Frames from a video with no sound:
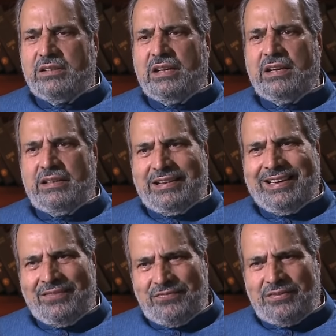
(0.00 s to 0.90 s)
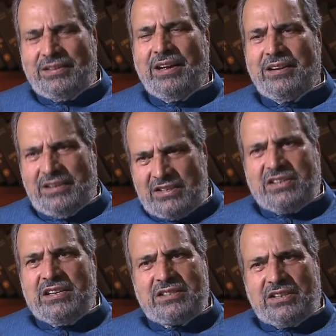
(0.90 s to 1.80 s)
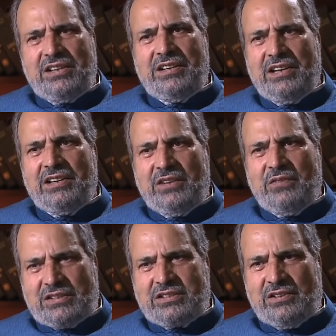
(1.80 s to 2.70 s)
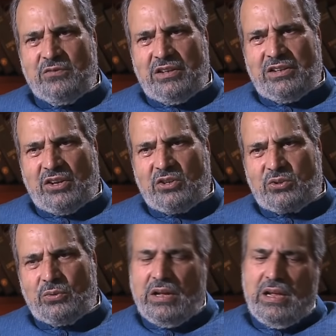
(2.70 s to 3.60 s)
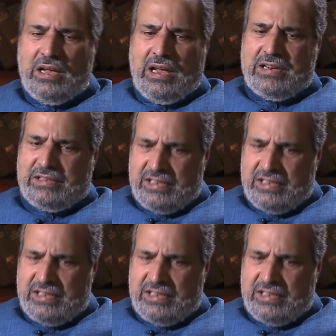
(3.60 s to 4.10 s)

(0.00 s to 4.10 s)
They they have they are listeners in, in, in Western world also. Right, and